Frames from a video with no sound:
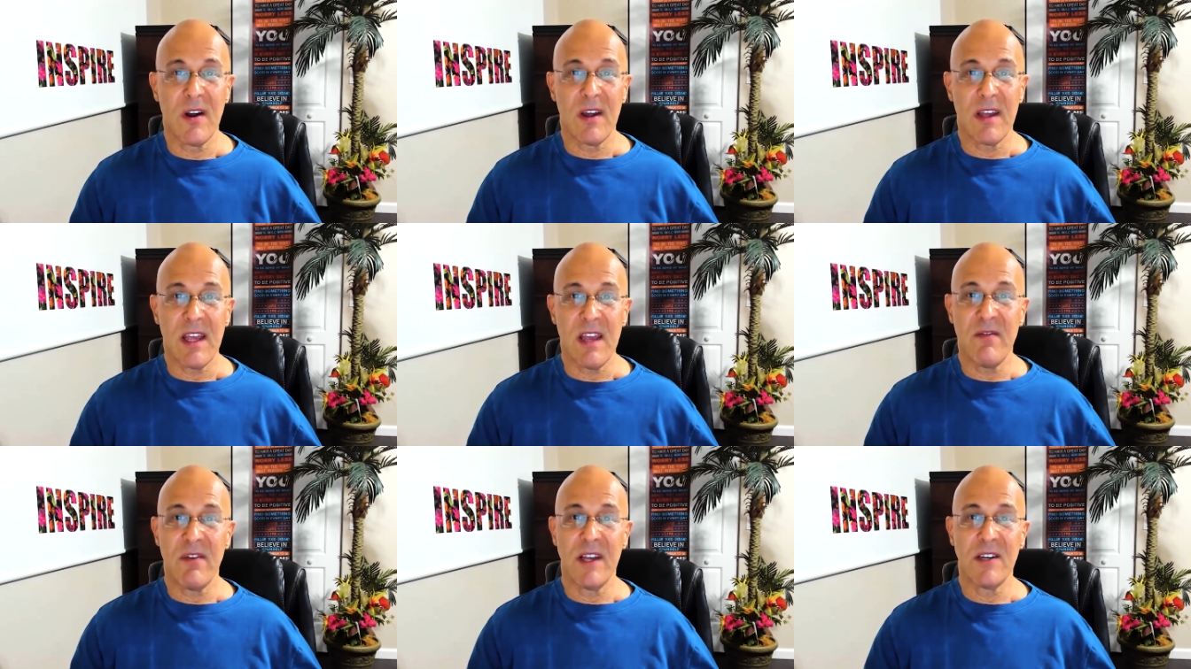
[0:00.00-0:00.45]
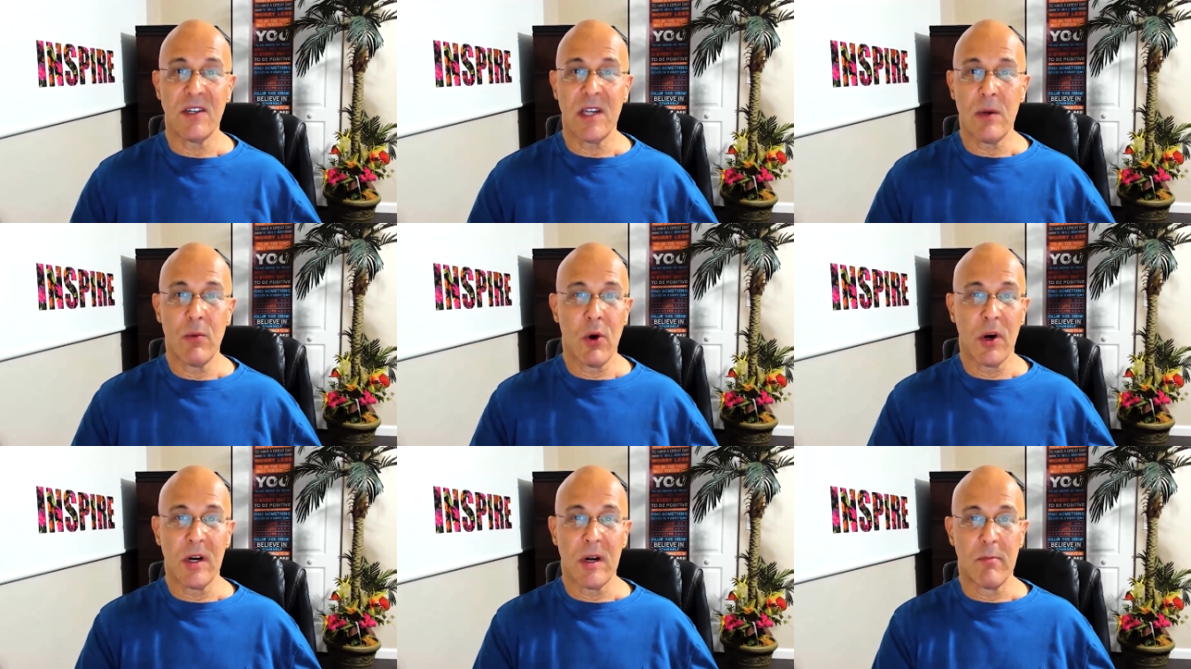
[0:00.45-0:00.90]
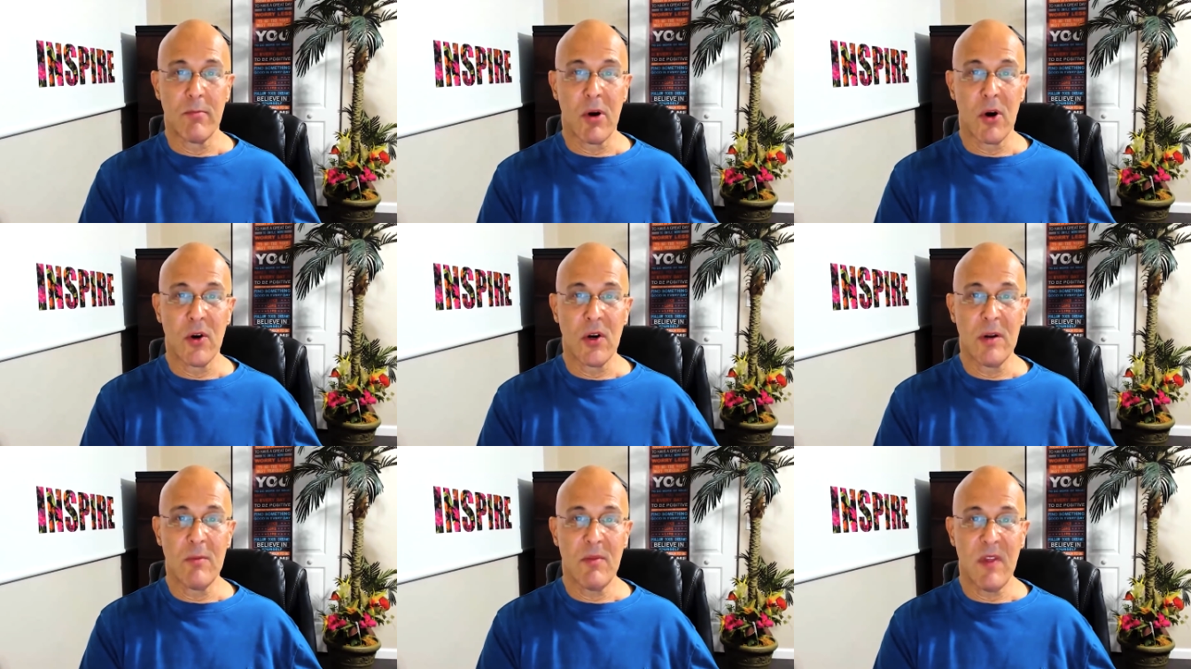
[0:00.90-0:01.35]
Eventually, we're going to
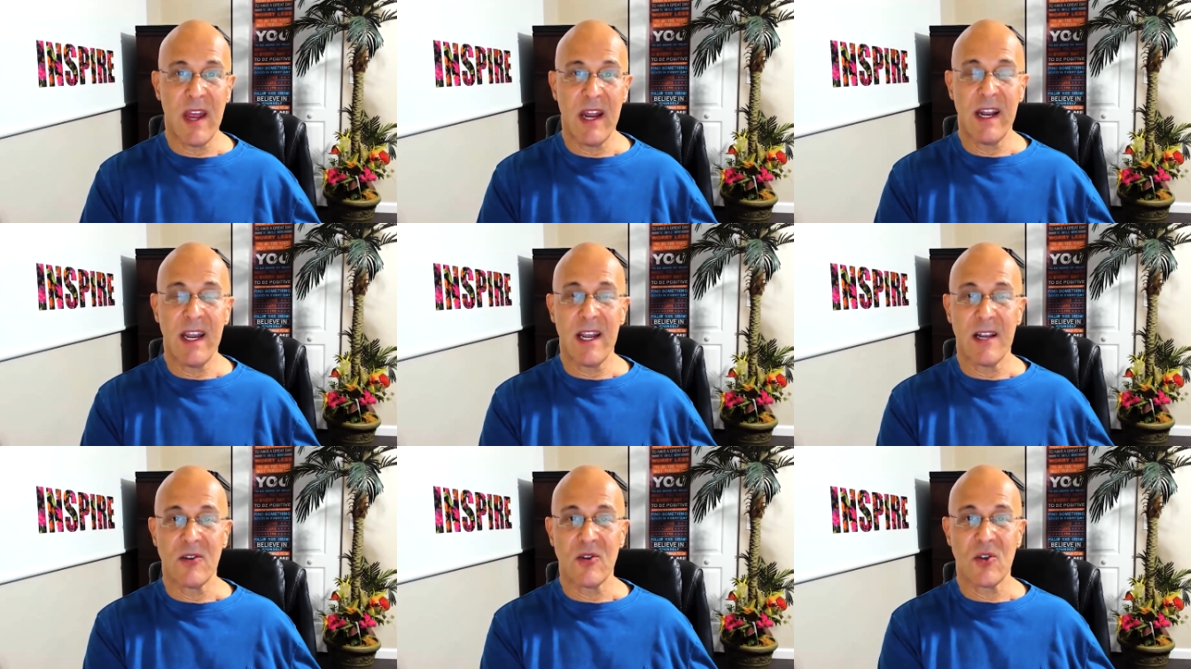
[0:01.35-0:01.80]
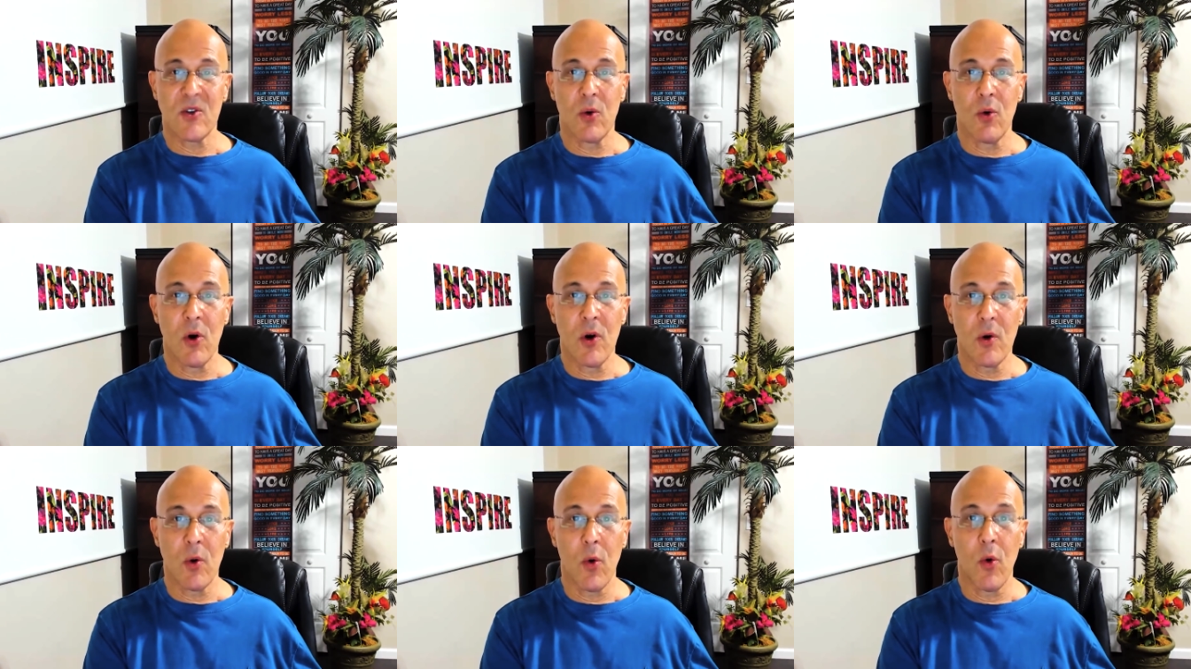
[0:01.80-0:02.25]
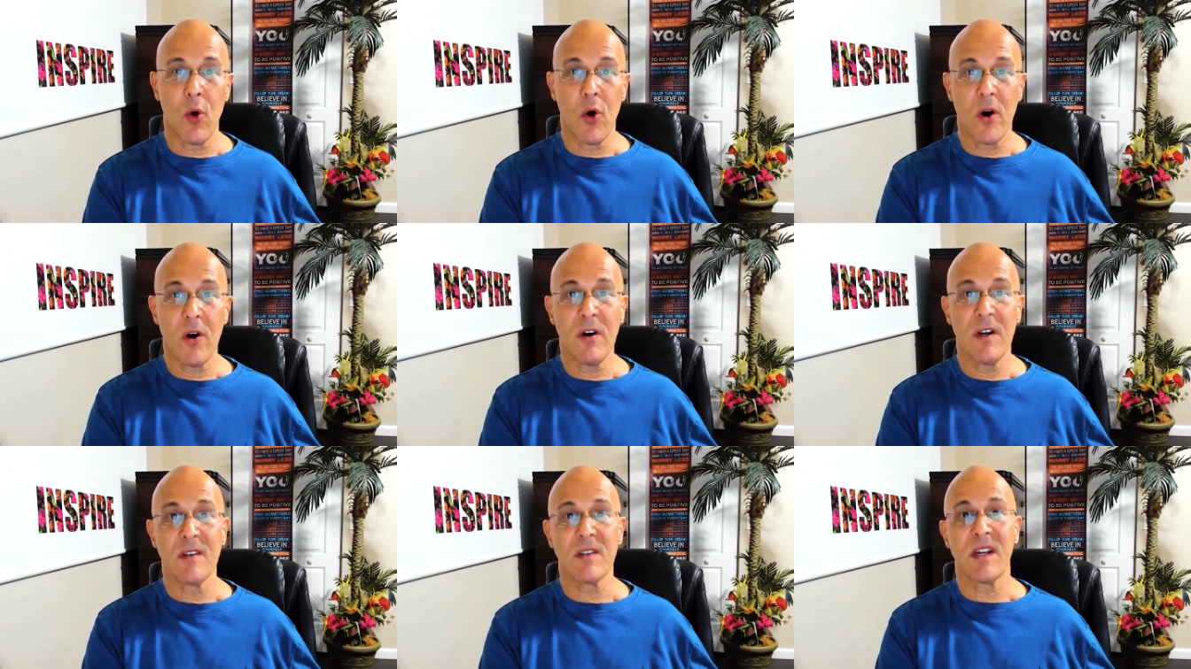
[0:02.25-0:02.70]
burn them. They had to get stored,
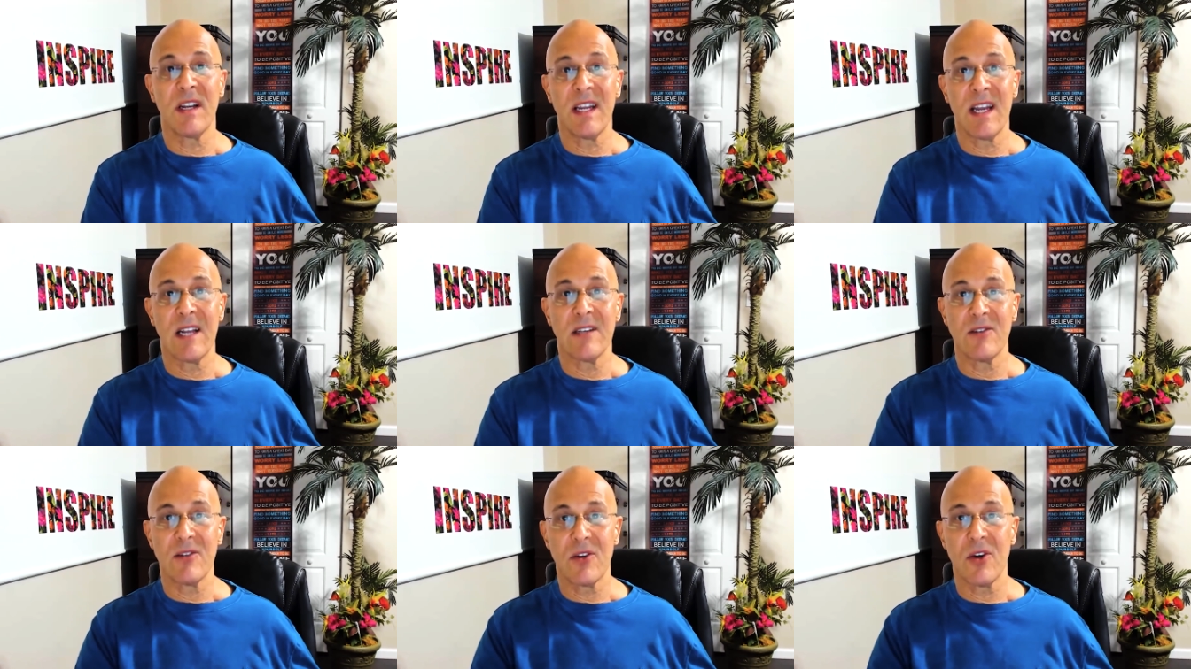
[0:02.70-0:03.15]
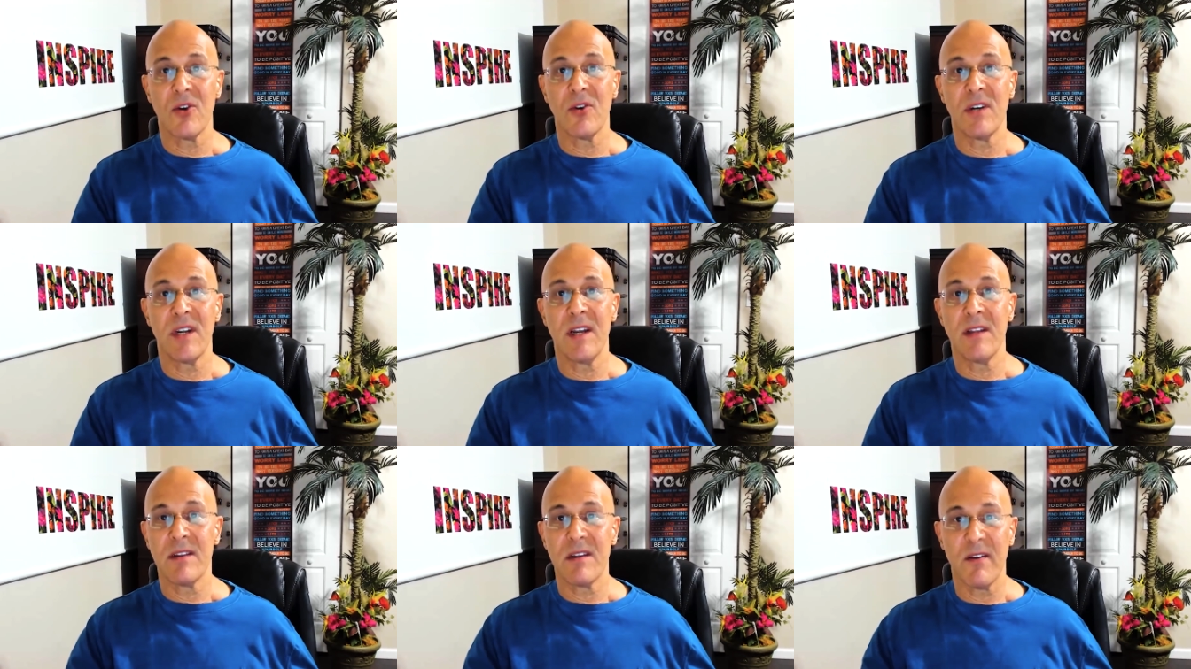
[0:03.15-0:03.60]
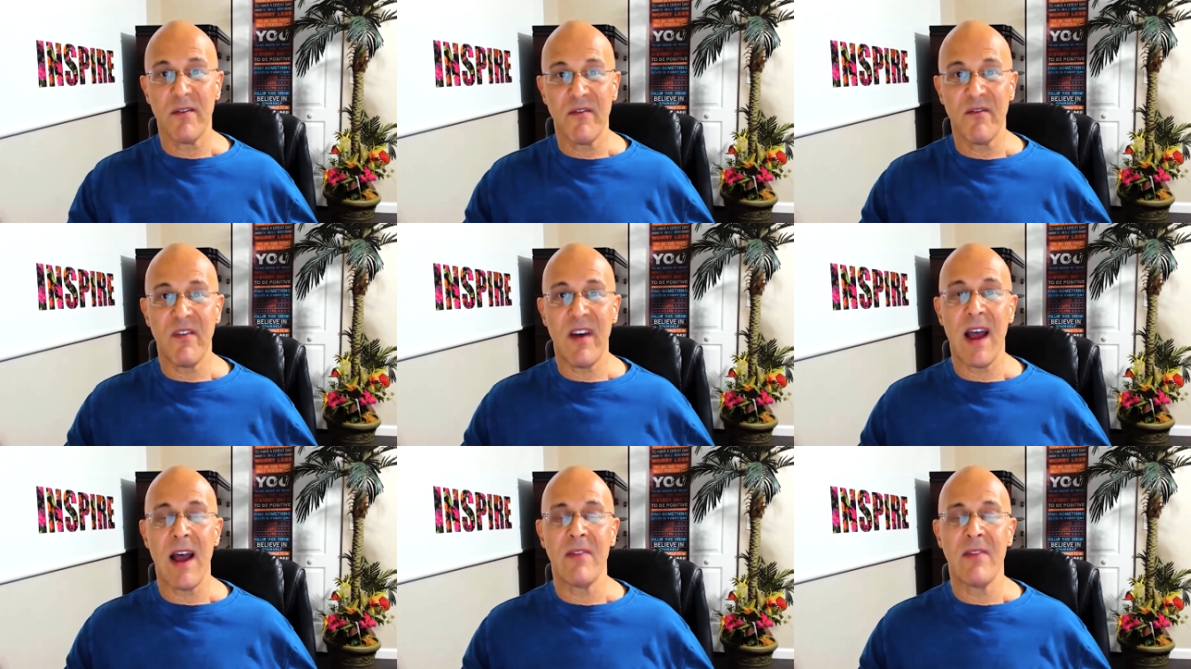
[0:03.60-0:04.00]
or it's going to get turned into fat.